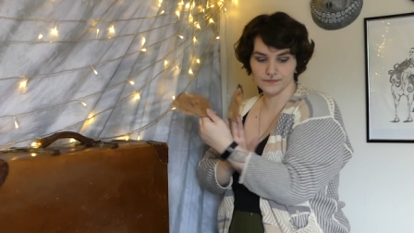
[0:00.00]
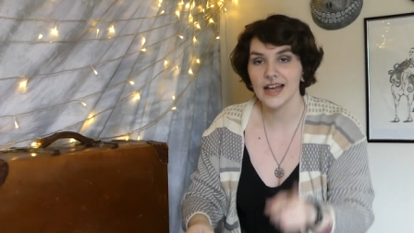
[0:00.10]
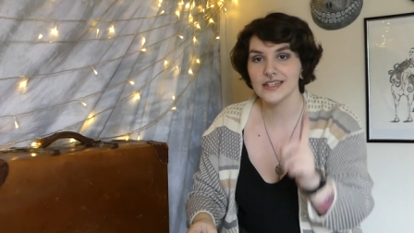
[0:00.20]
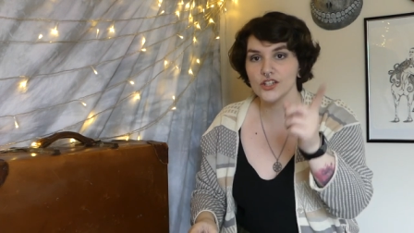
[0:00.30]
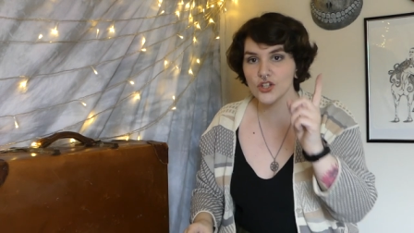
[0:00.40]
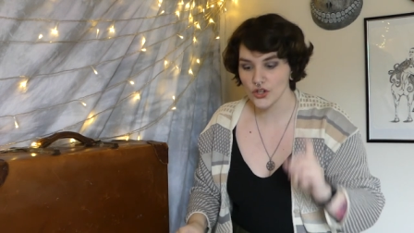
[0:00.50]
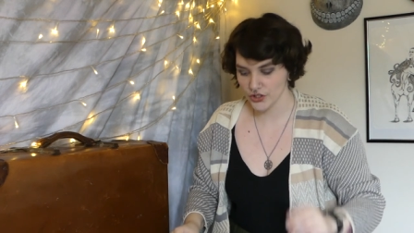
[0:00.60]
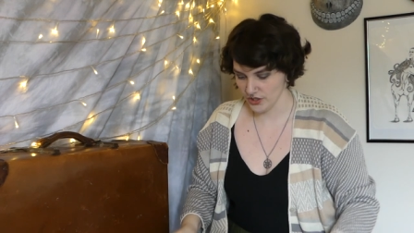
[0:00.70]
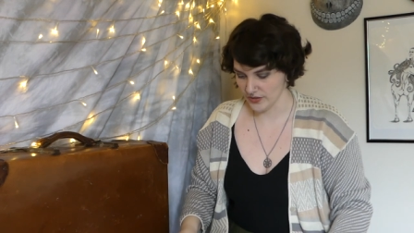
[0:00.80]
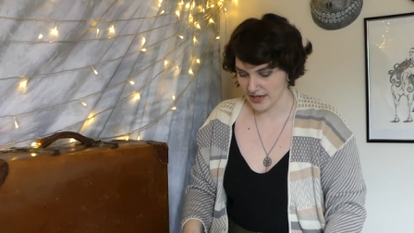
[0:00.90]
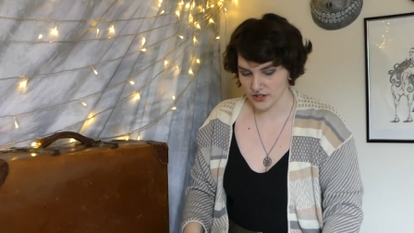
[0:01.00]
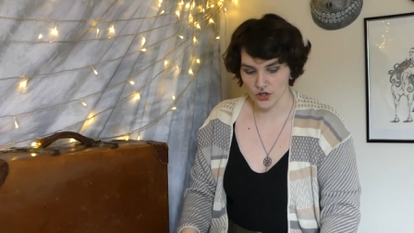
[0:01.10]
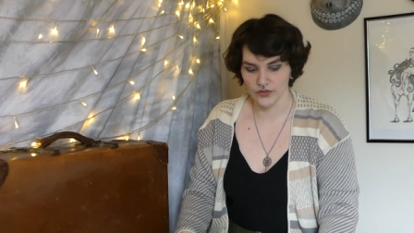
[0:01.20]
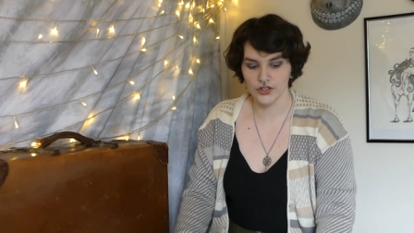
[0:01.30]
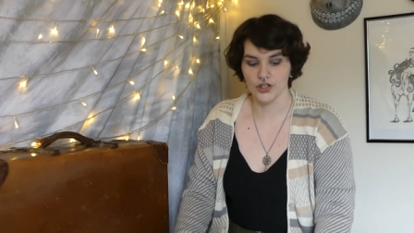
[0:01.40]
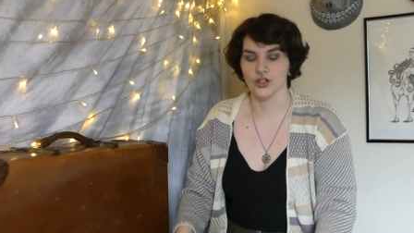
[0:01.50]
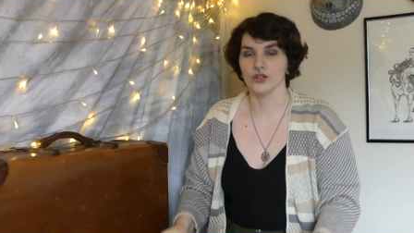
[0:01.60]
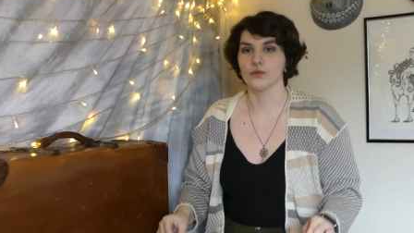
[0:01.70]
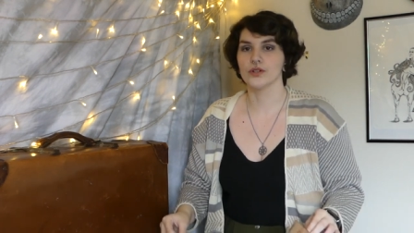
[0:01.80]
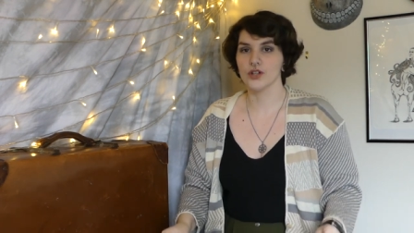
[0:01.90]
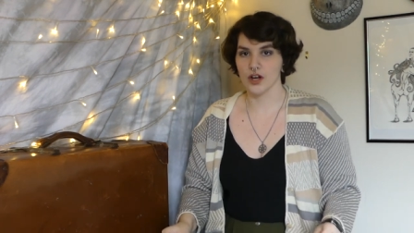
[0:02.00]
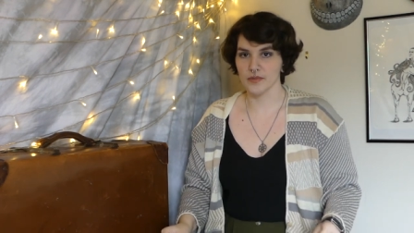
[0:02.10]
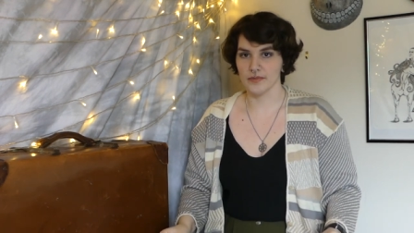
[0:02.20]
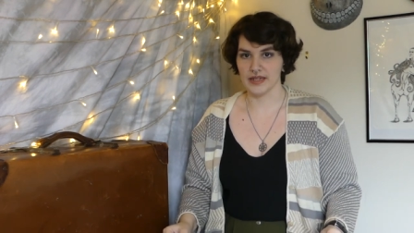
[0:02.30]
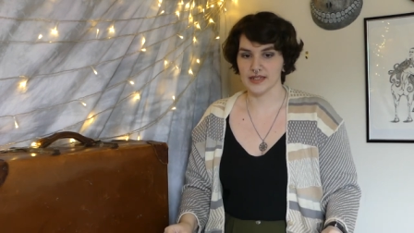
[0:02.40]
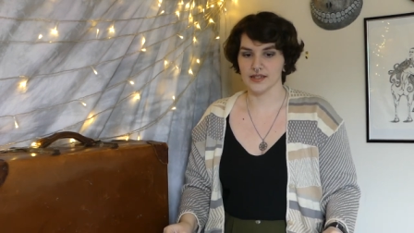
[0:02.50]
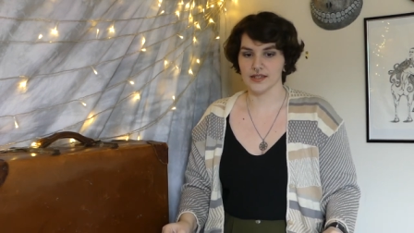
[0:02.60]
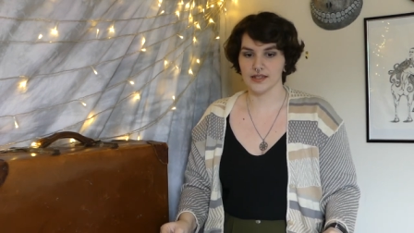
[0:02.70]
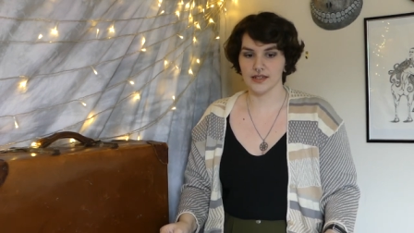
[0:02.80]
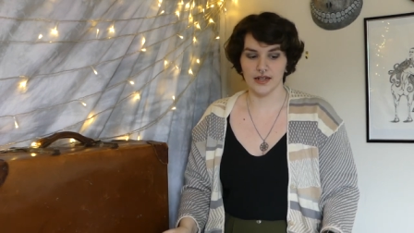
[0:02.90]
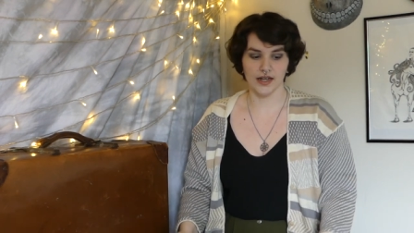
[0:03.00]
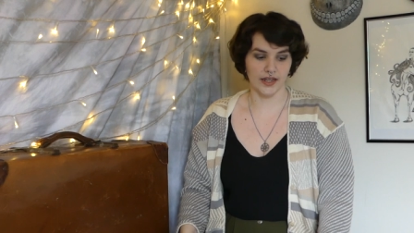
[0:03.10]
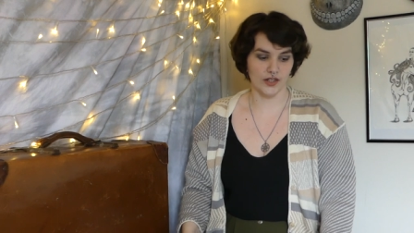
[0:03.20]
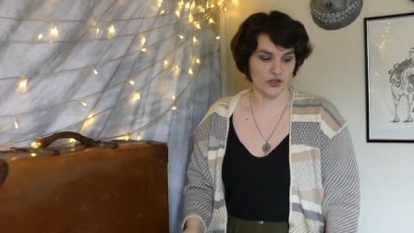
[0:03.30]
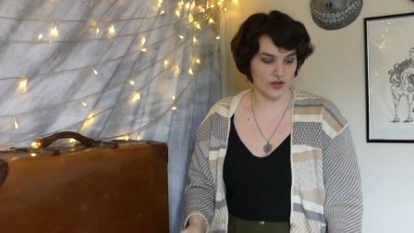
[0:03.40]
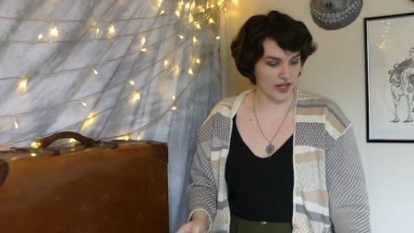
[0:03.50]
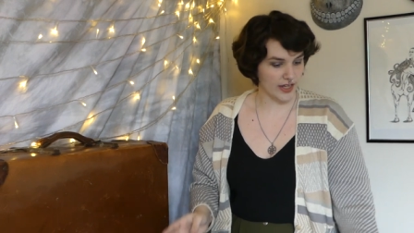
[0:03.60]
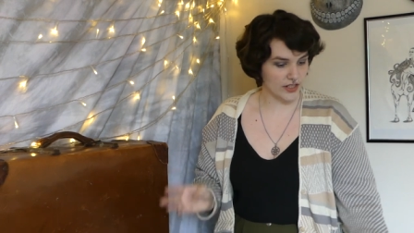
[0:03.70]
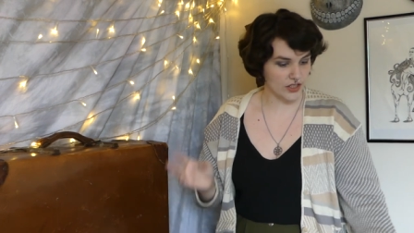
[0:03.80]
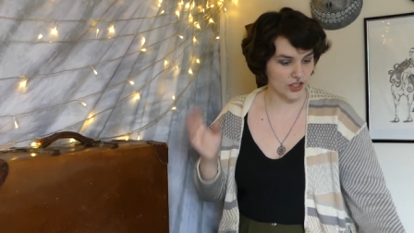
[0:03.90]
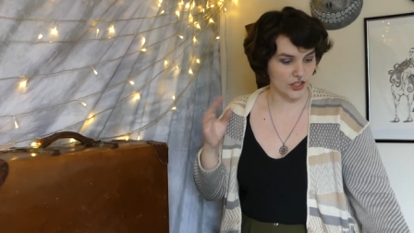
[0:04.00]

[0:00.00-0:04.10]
I did not do that on the two top pieces. I tried to